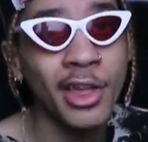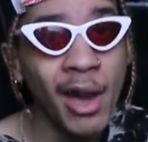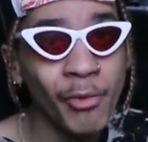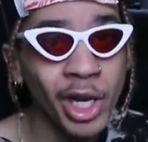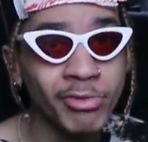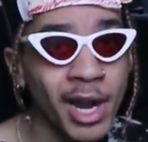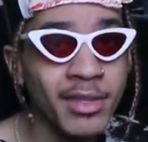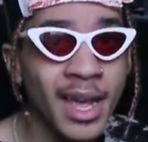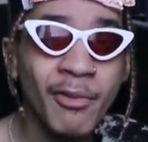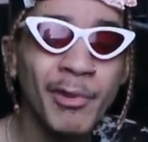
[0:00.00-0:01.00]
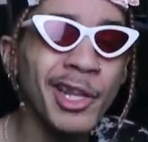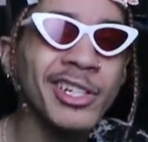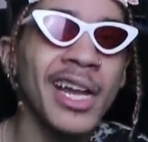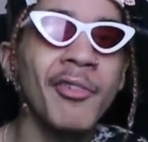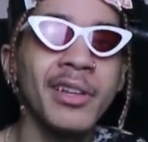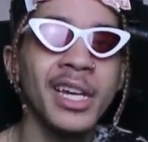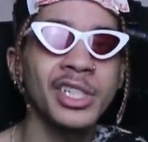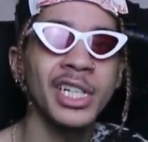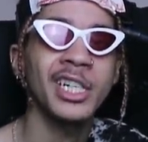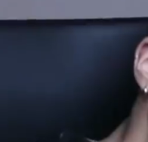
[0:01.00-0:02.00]
That word right there, we look down on
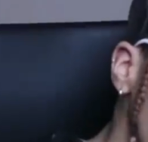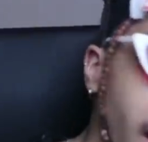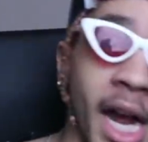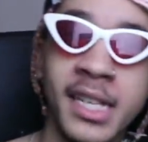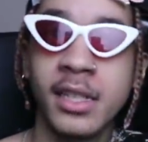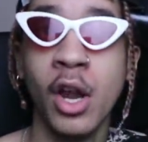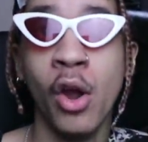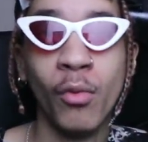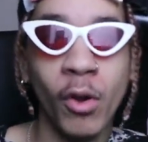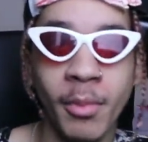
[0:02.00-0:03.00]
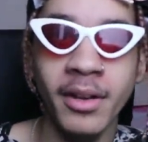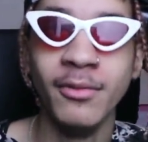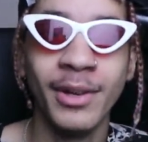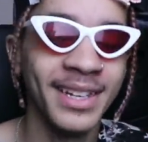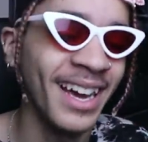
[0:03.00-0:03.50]
that shit. So guys, women, wait.